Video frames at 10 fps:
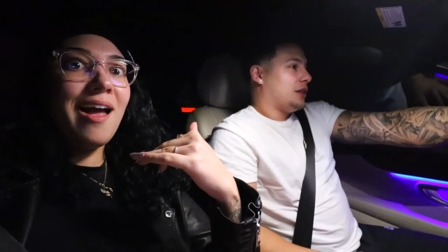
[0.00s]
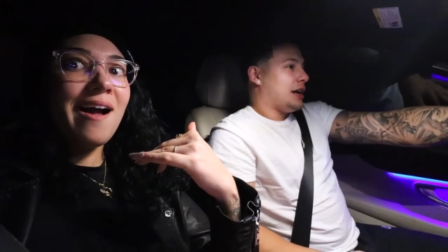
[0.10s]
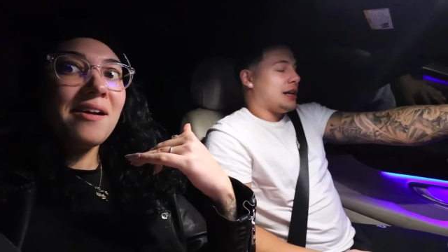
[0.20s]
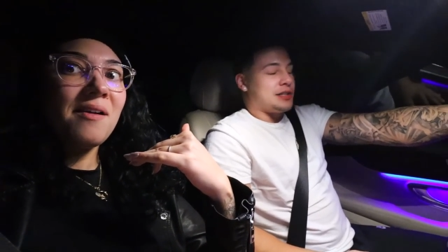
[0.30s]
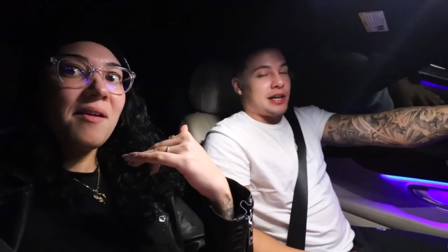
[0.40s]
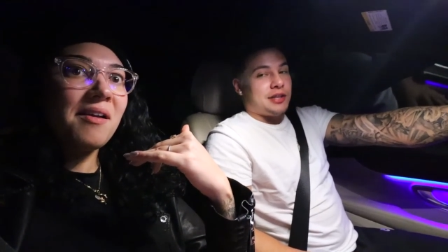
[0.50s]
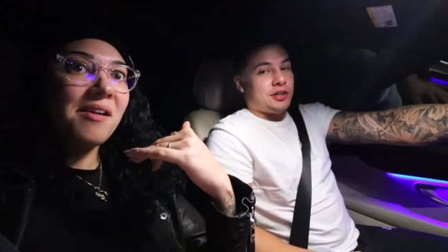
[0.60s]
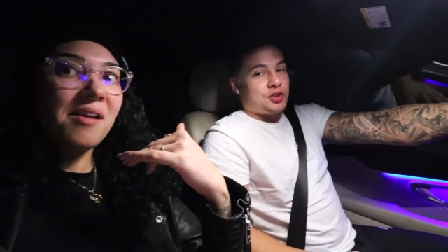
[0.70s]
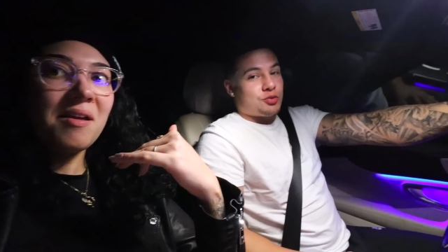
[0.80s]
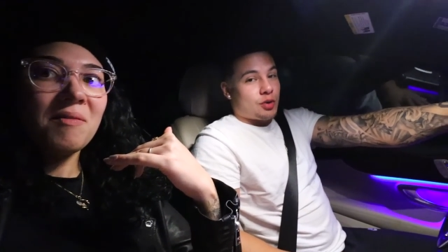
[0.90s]
Speaker 1: Guys, I
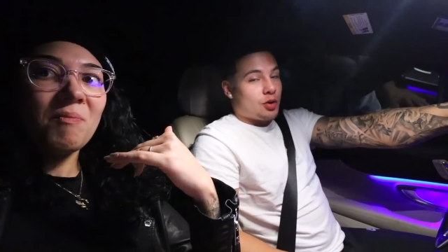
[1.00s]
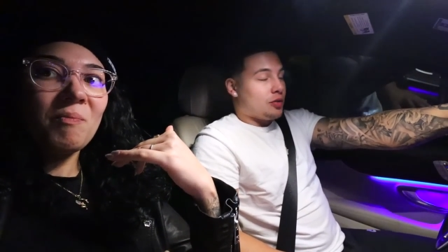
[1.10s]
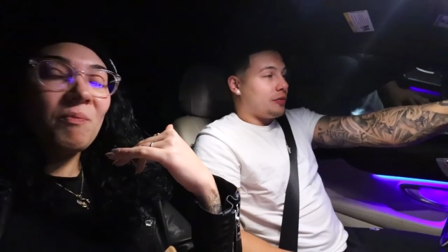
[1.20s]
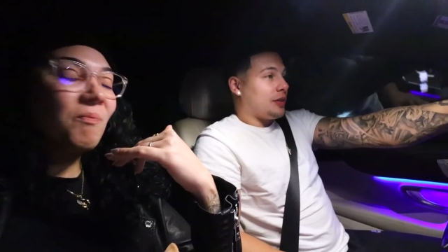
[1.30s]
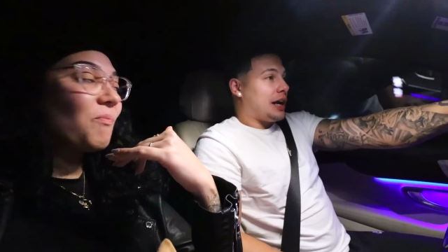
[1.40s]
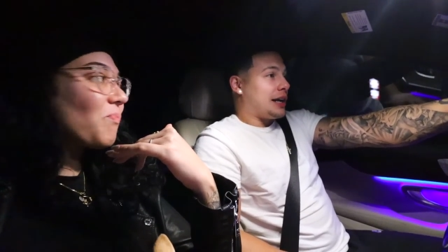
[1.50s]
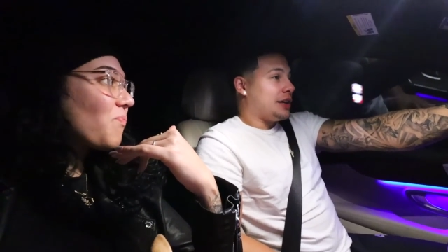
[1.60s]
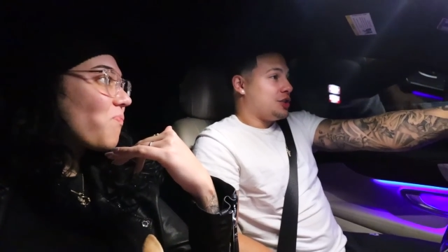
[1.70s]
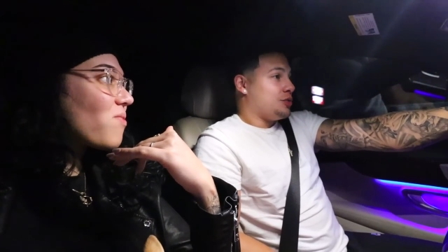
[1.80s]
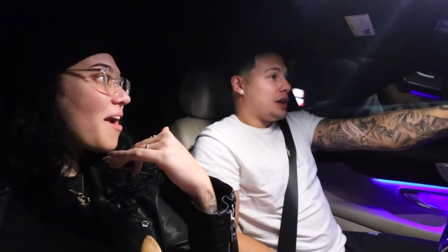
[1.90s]
done drove, I
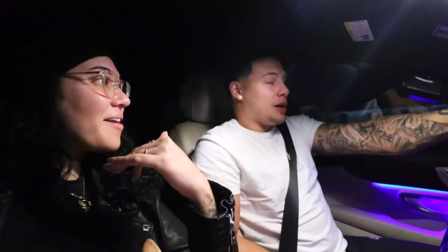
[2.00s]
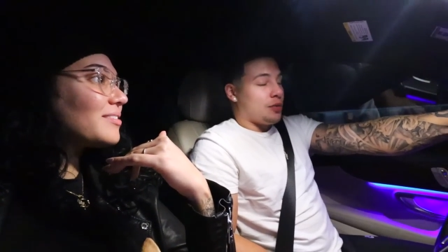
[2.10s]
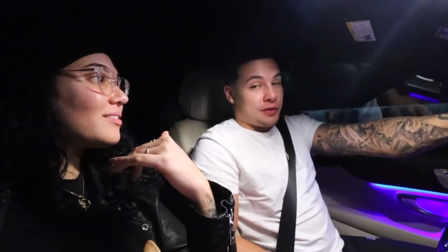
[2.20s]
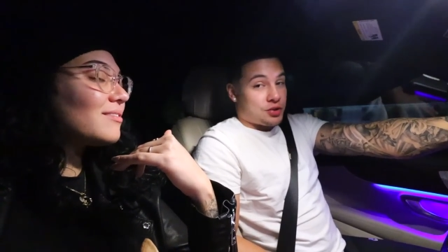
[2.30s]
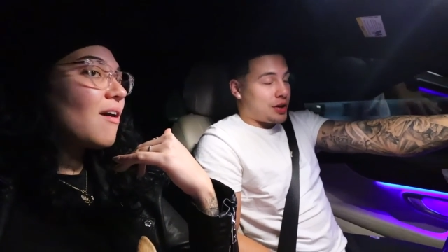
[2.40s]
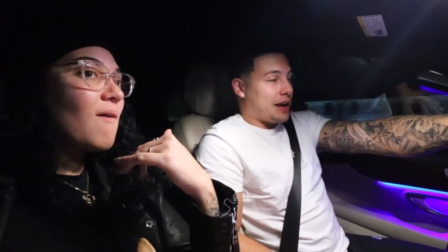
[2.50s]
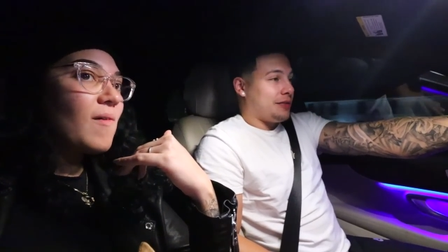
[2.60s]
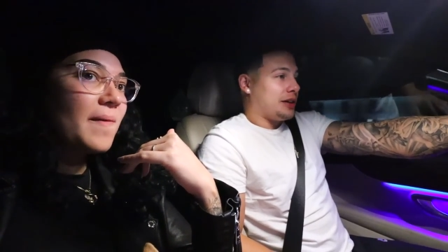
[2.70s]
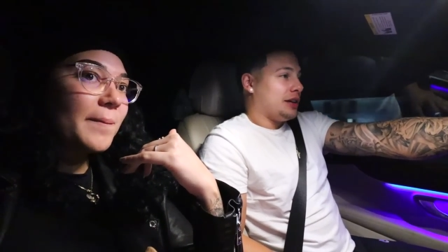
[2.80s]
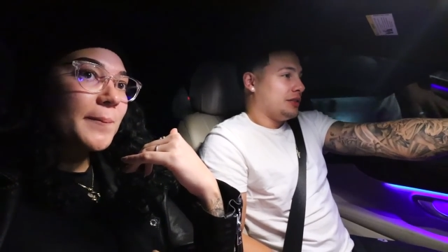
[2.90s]
kid you not, with
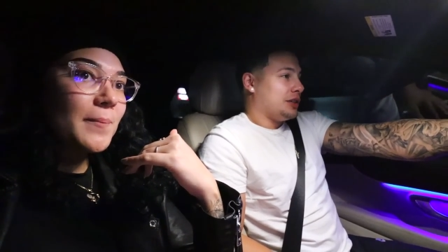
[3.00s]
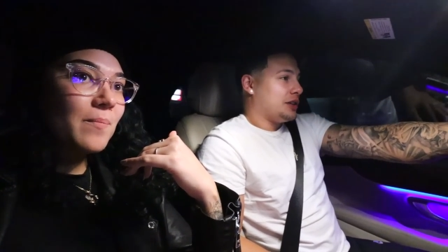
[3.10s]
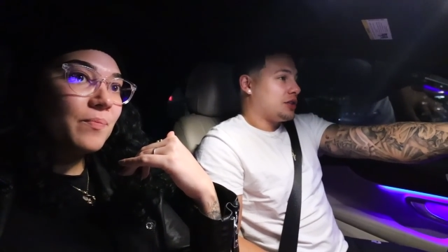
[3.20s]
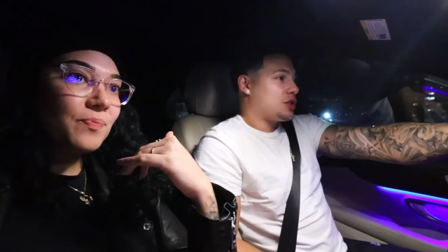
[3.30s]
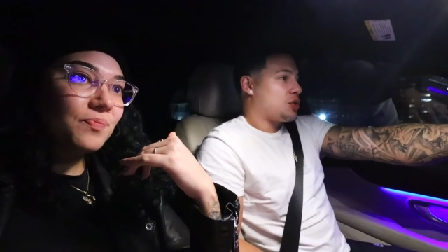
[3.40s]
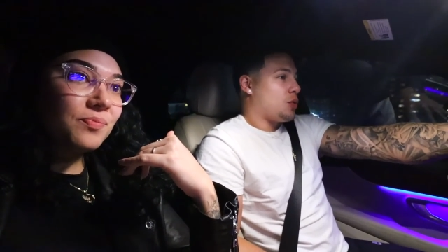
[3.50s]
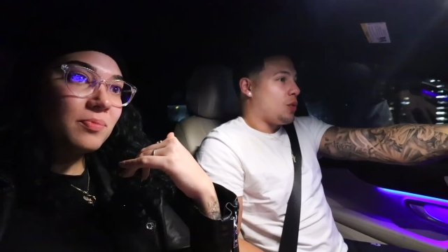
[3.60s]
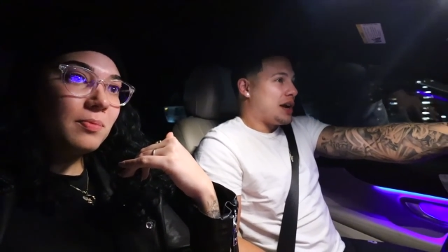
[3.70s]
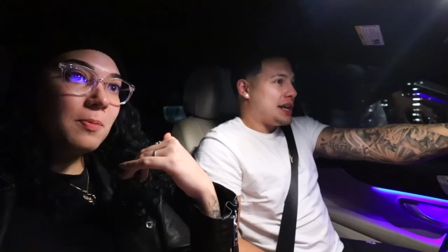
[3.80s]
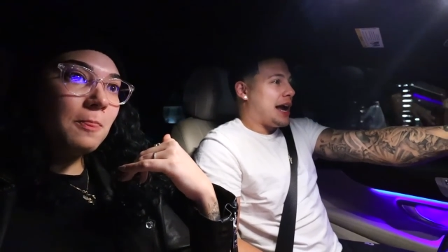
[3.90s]
traffic and everything,
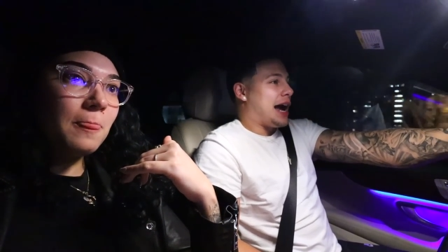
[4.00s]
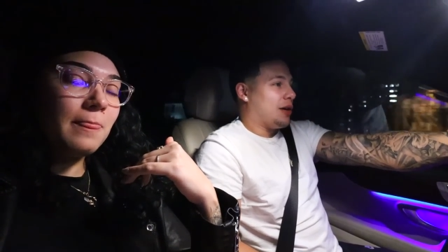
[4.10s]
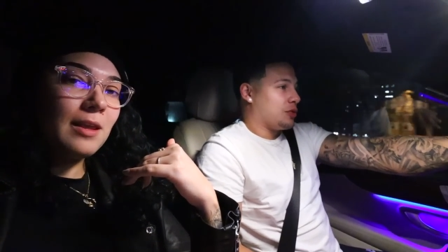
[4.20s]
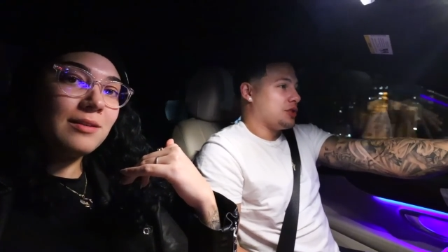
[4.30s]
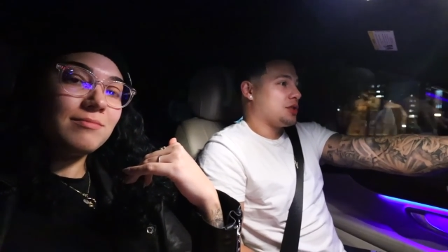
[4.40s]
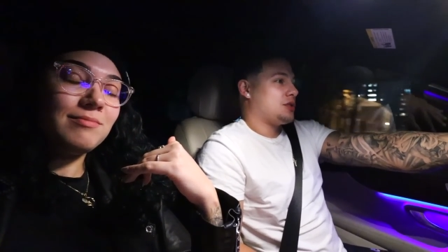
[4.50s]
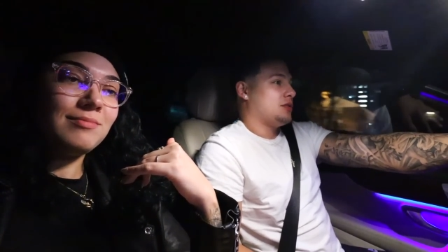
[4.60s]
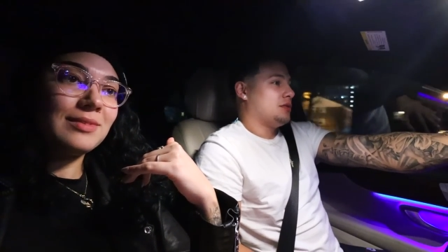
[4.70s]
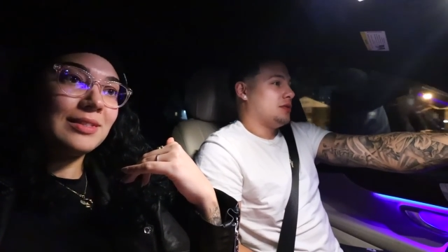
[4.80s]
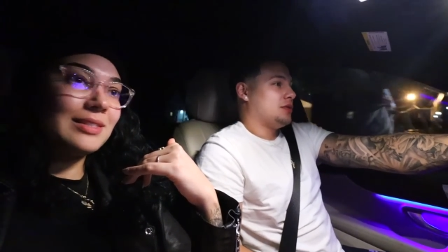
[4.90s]
twenty
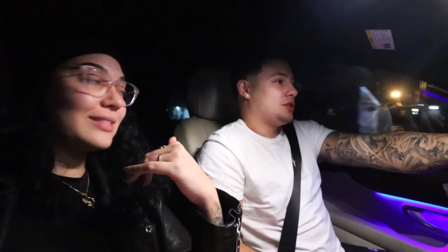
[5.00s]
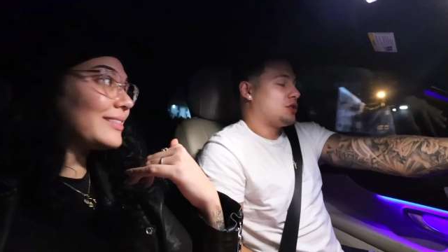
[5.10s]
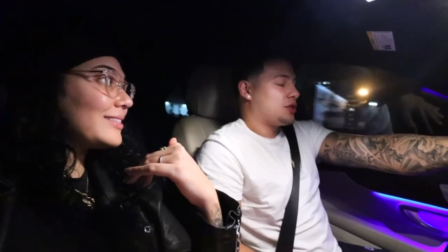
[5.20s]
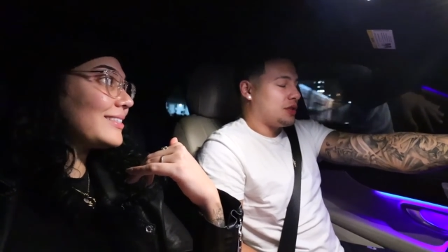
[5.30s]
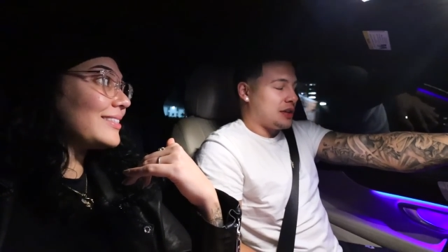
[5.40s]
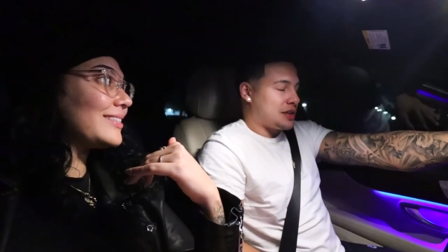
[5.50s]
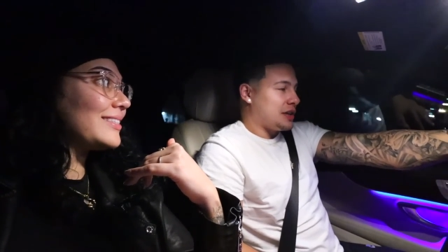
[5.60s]
hours. It's,